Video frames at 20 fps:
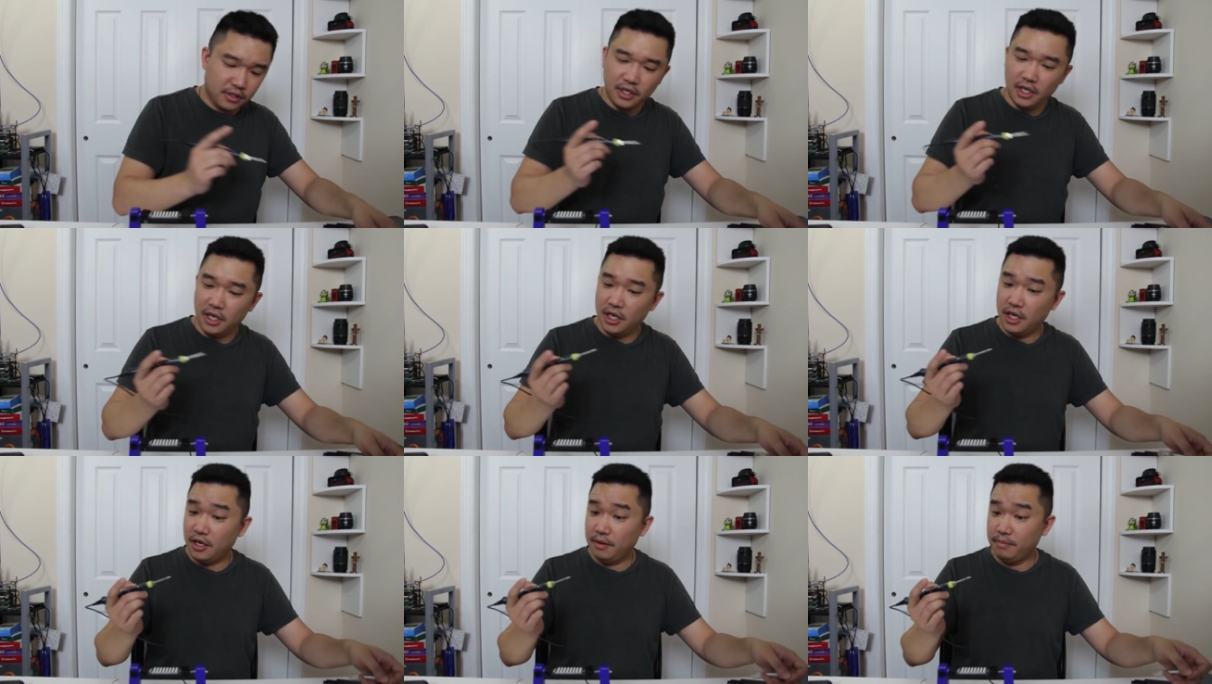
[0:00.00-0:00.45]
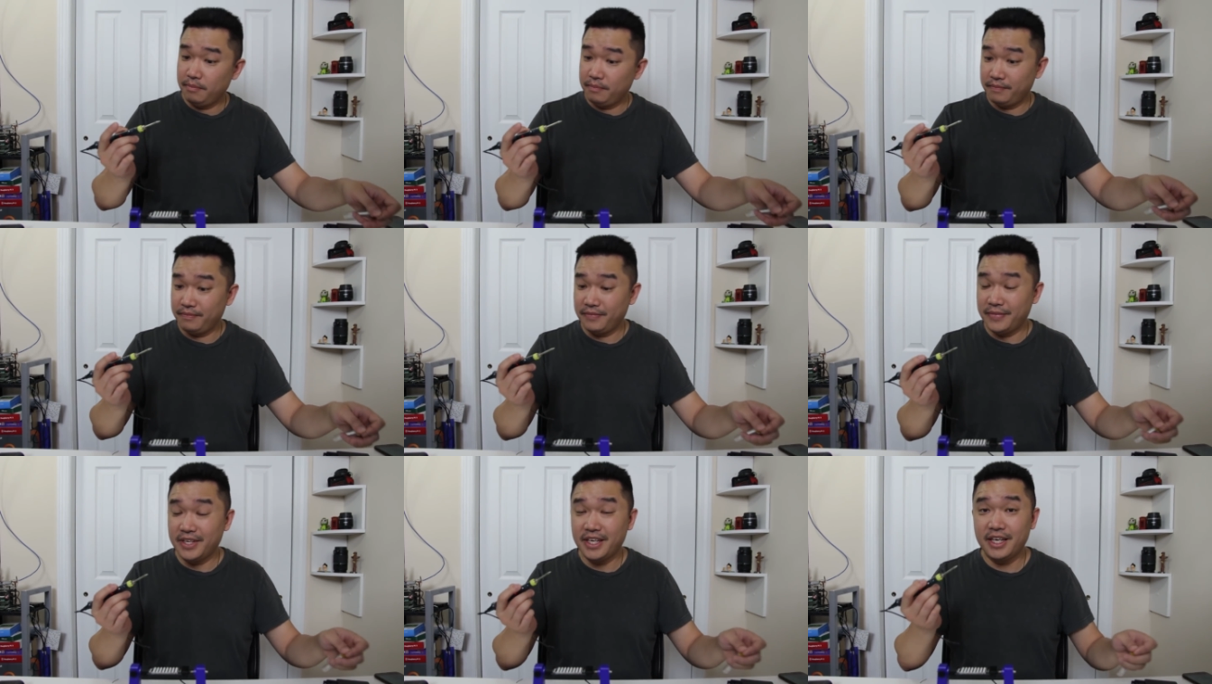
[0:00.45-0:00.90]
Um,
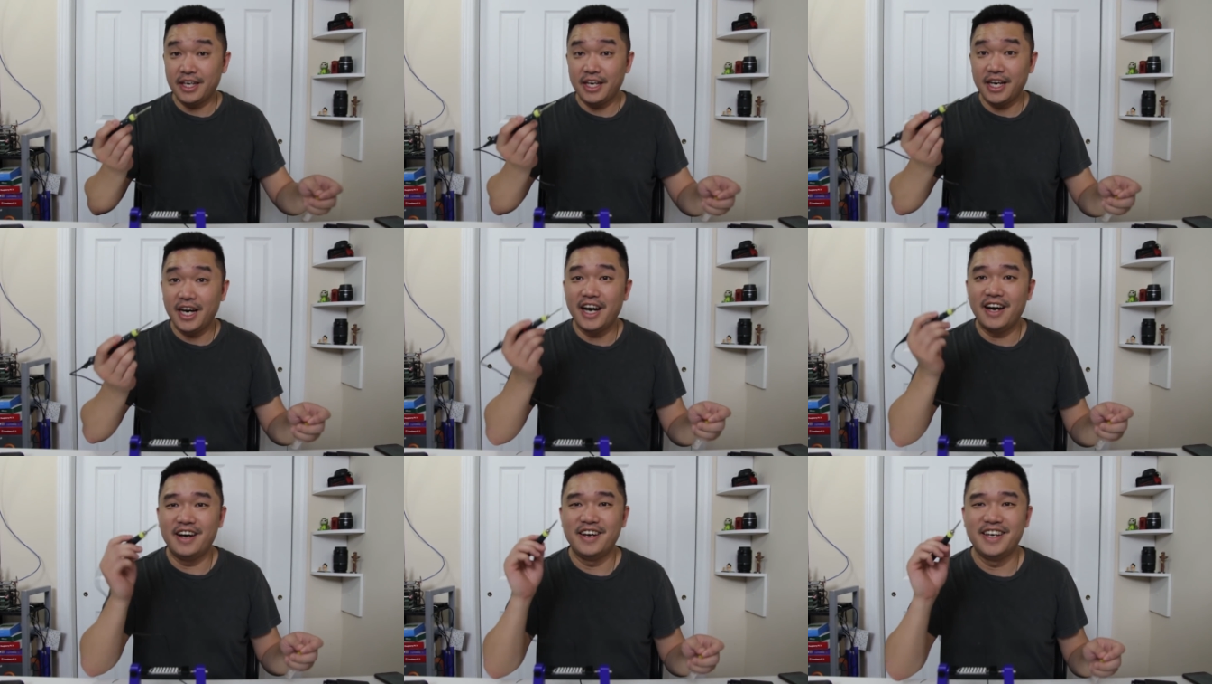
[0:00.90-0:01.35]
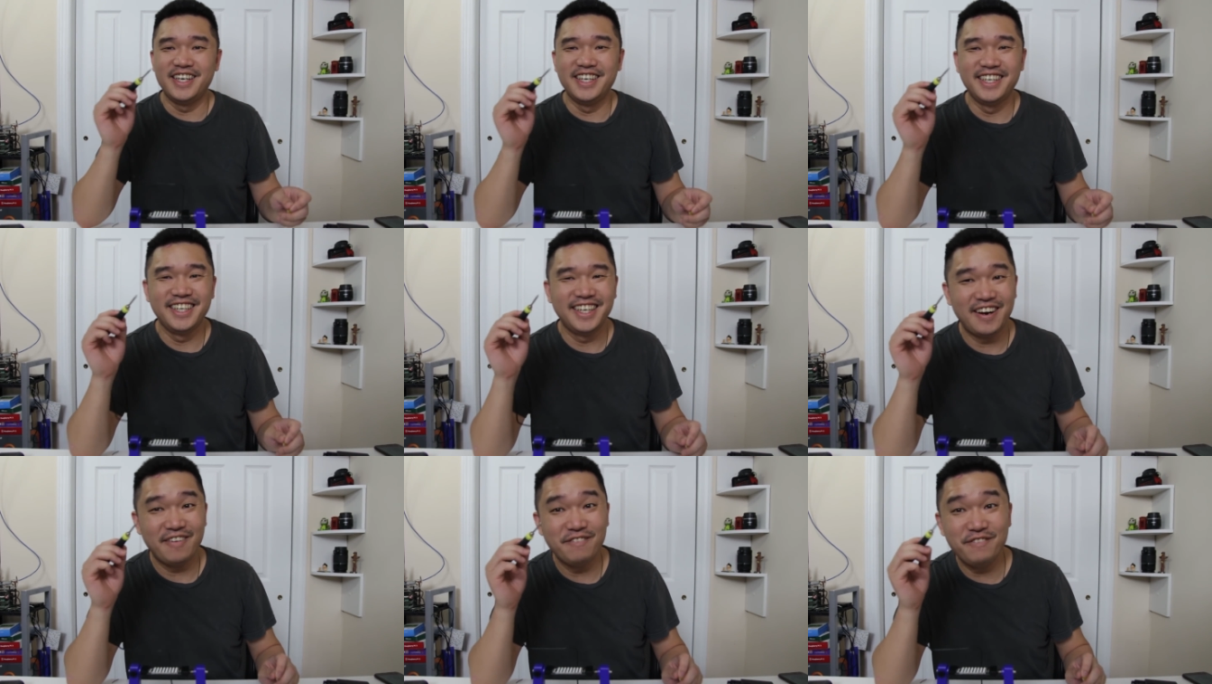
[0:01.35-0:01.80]

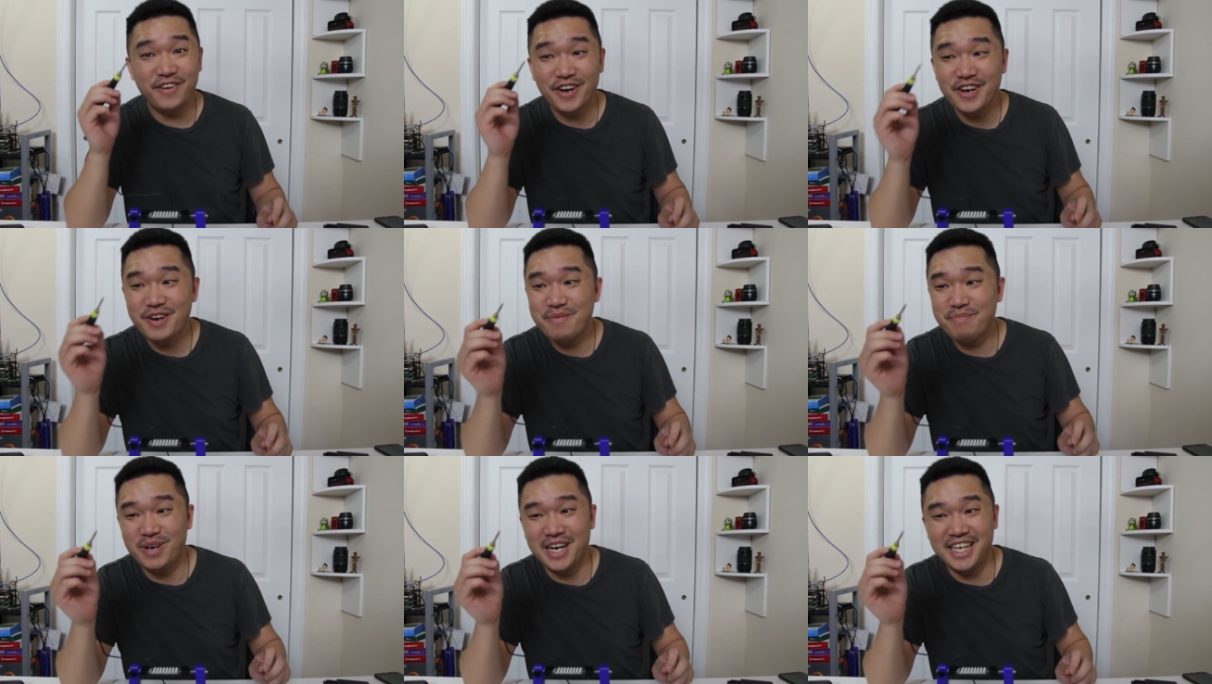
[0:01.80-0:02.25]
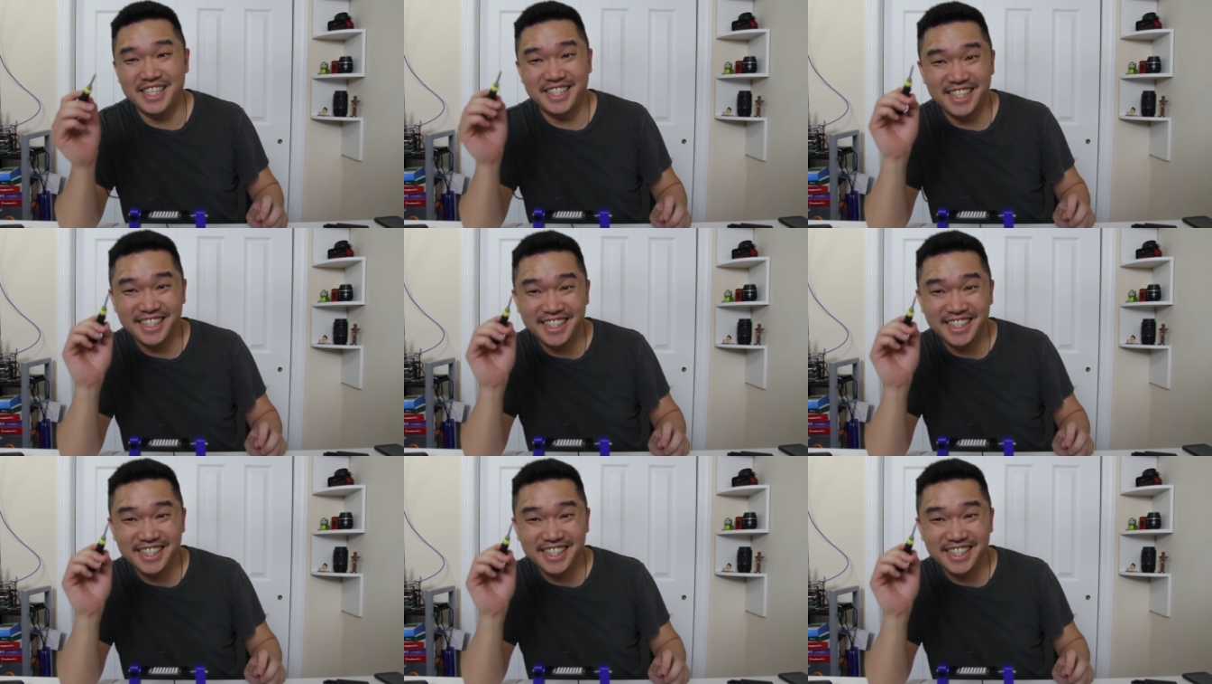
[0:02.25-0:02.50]
I'm very impressed.